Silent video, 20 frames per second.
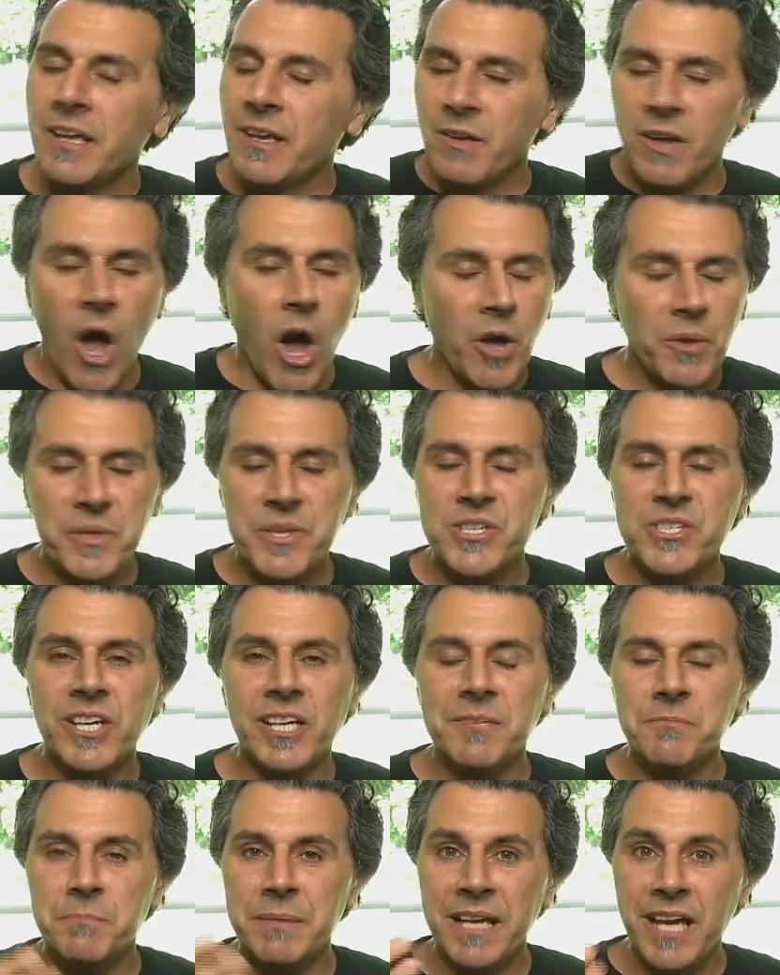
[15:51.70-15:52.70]
all of a
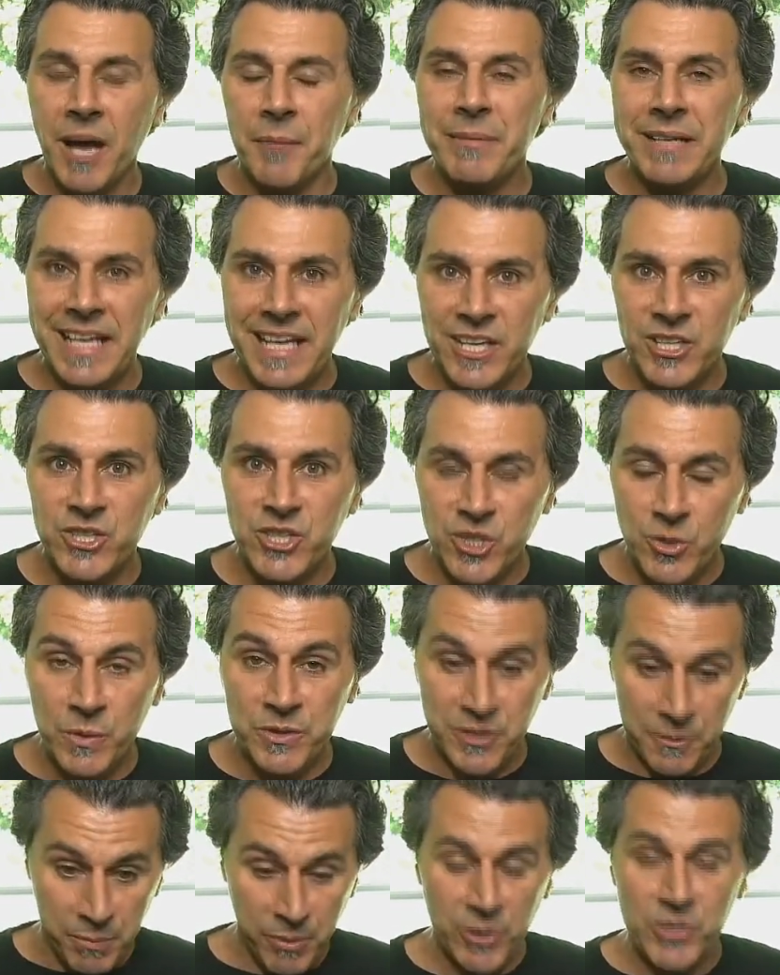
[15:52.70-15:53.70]
sudden become an issue with
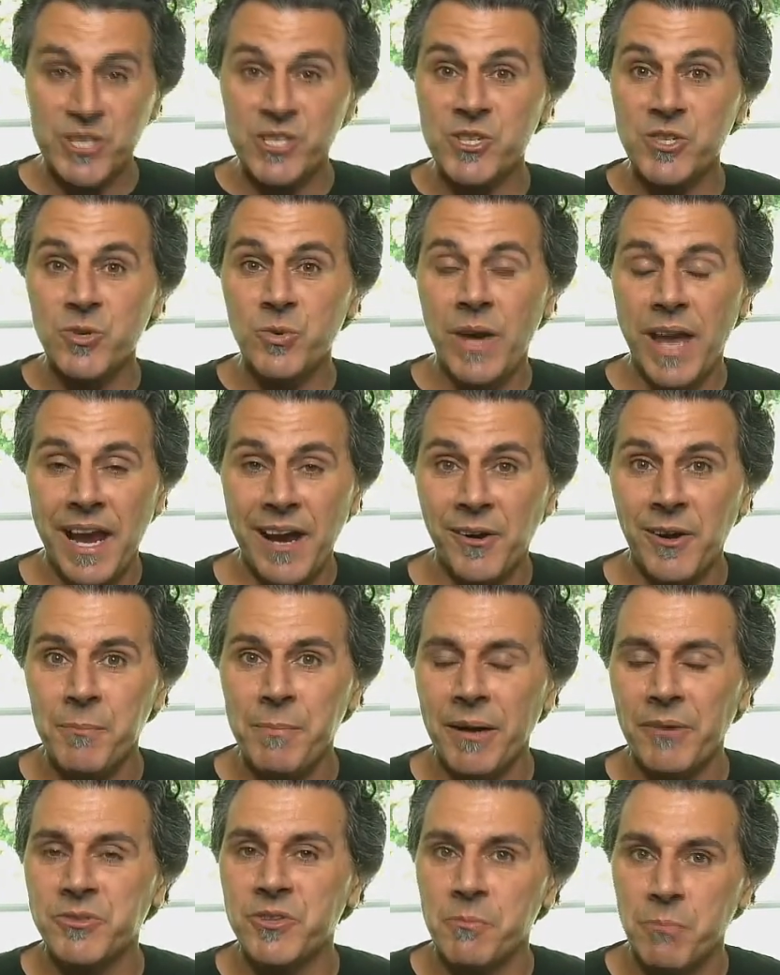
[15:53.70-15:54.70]
the person you care
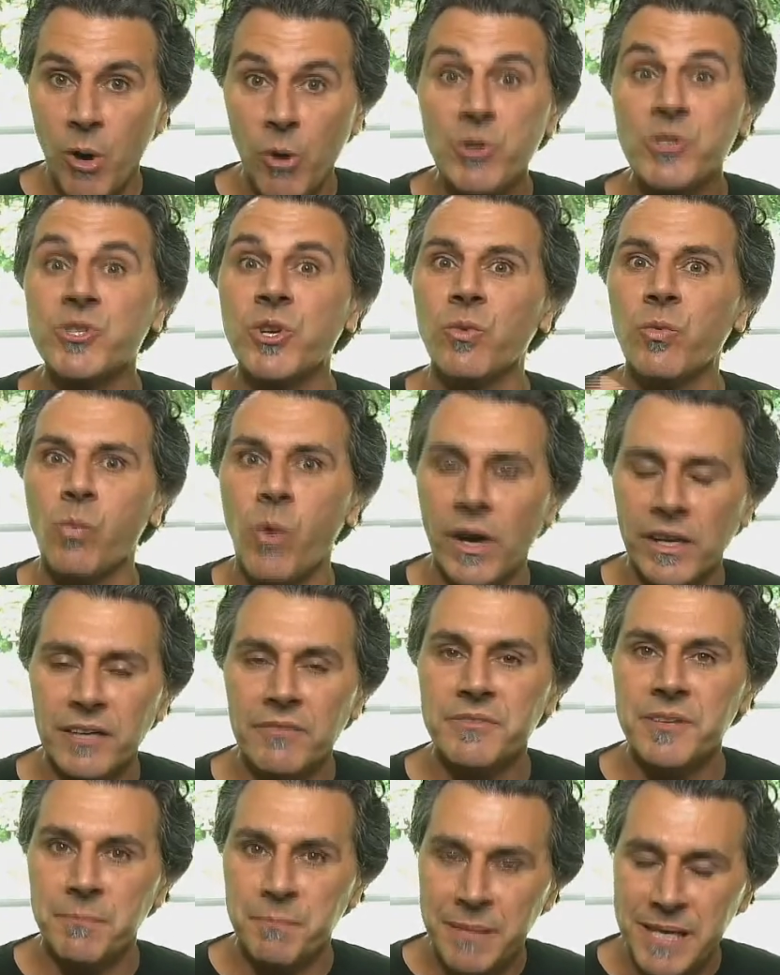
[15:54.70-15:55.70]
about the most or one of
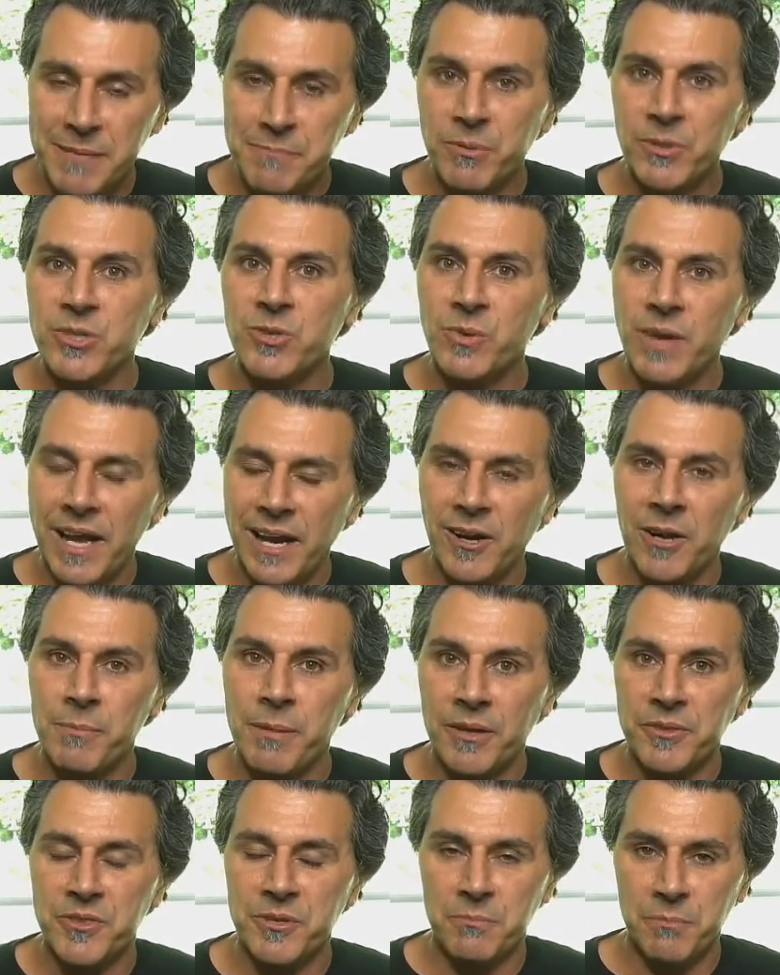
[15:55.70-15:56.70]
the people you care
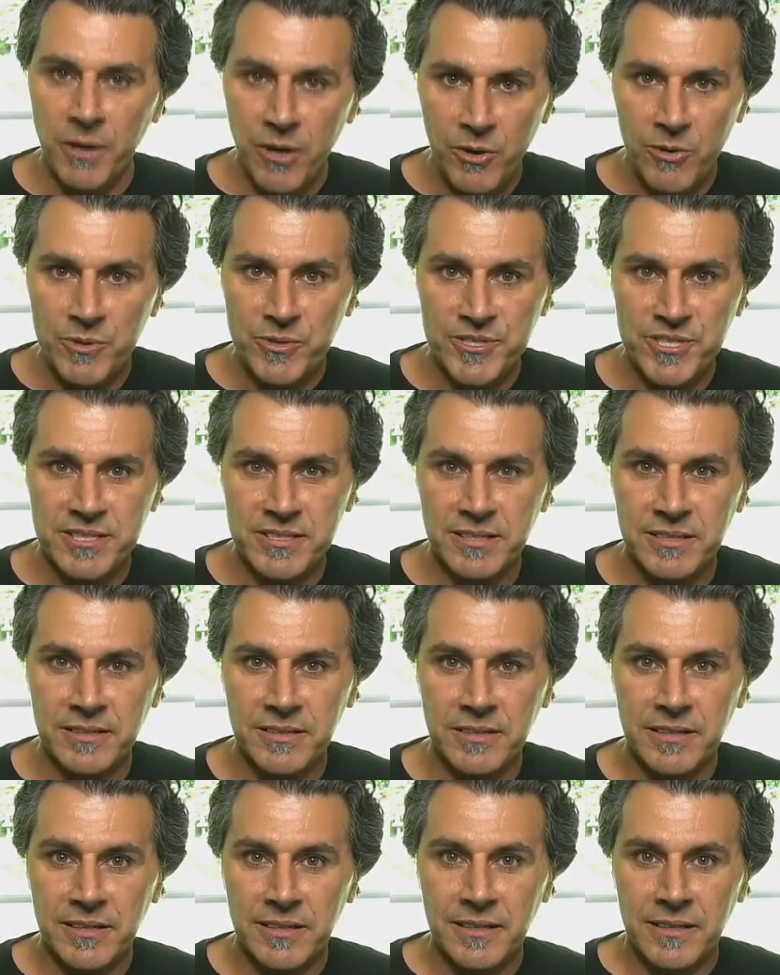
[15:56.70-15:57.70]
about the most.
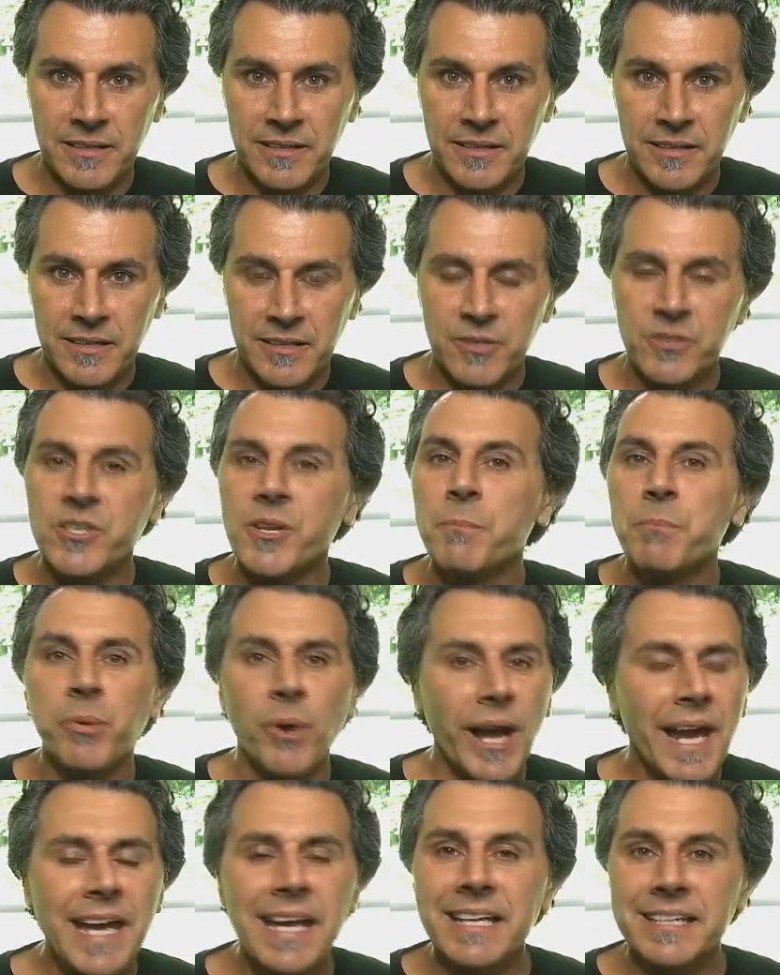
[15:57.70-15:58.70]
There's a
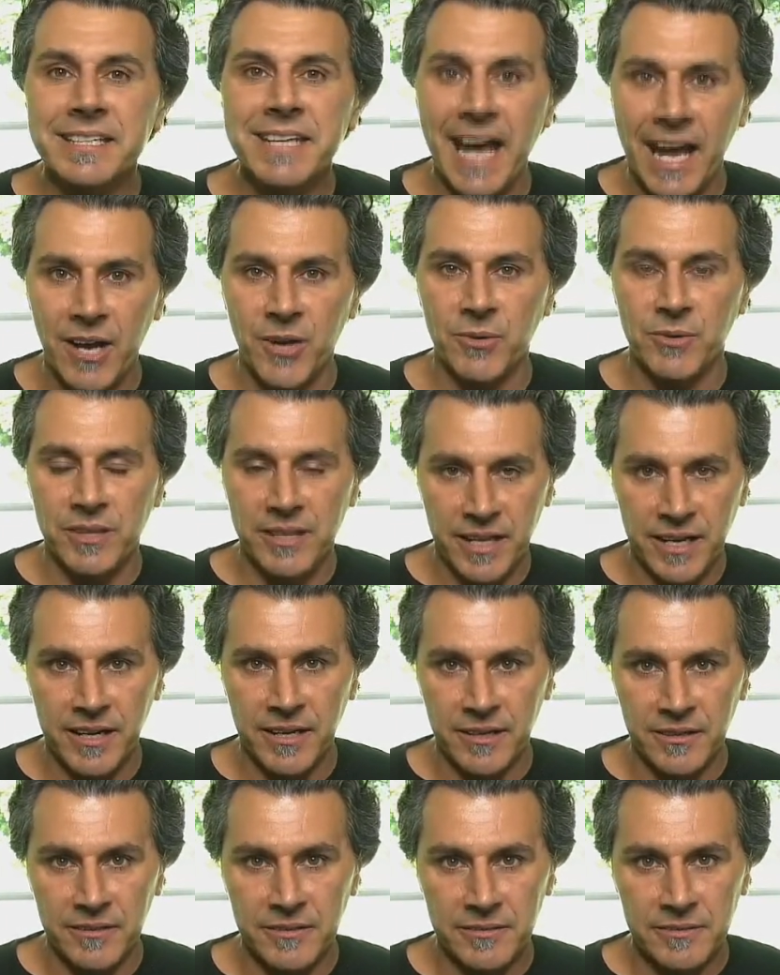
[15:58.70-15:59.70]
breakdown
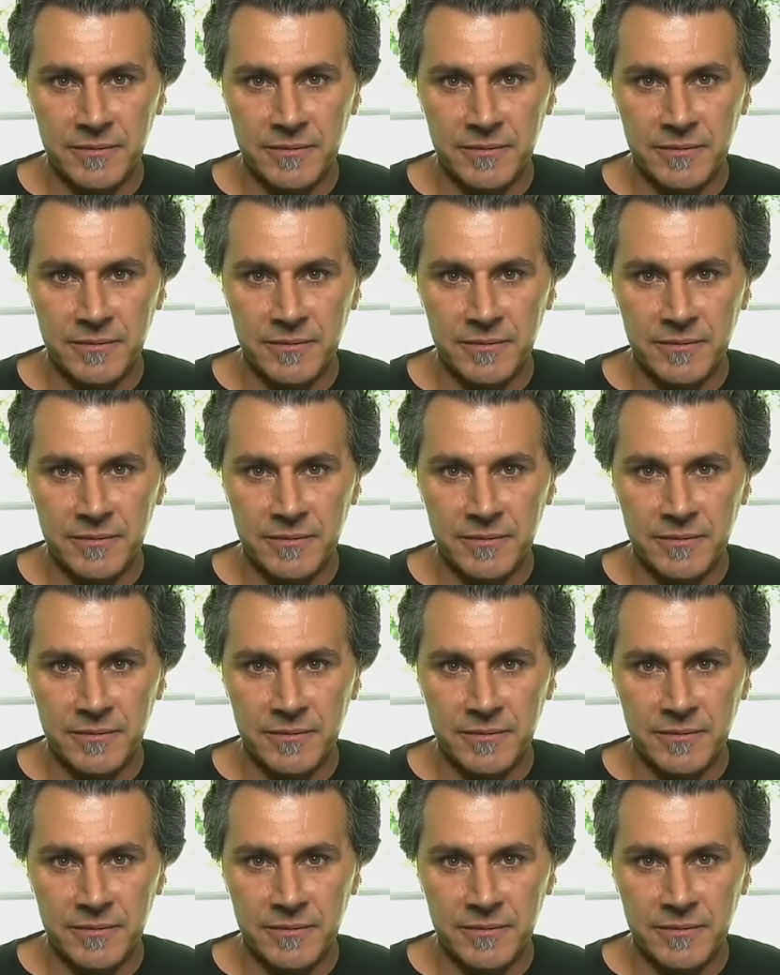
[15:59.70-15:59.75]
there.